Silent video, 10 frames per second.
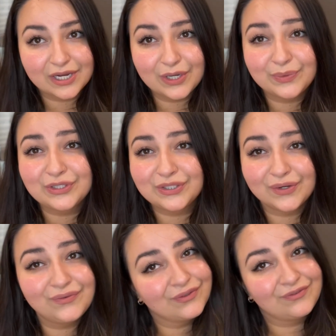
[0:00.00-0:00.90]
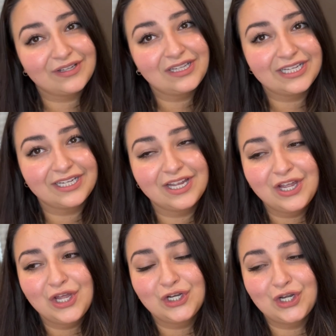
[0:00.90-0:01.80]
it was so fulfilling
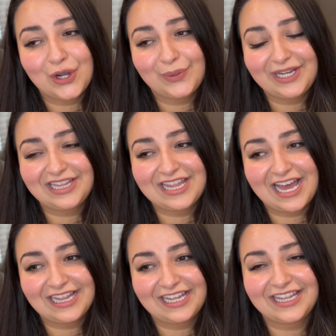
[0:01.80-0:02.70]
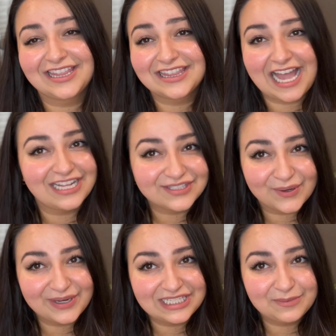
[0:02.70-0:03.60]
knowing that like that's
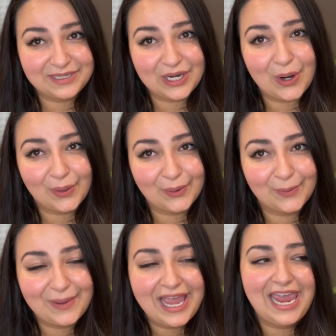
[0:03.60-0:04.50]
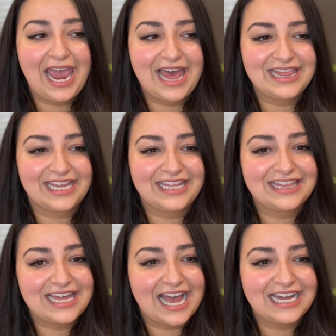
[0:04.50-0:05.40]
going to be home and
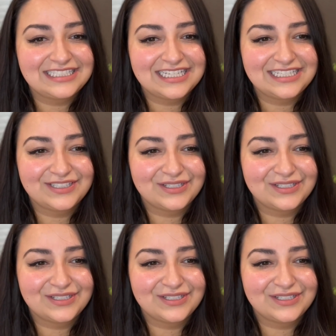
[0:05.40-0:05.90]
like that is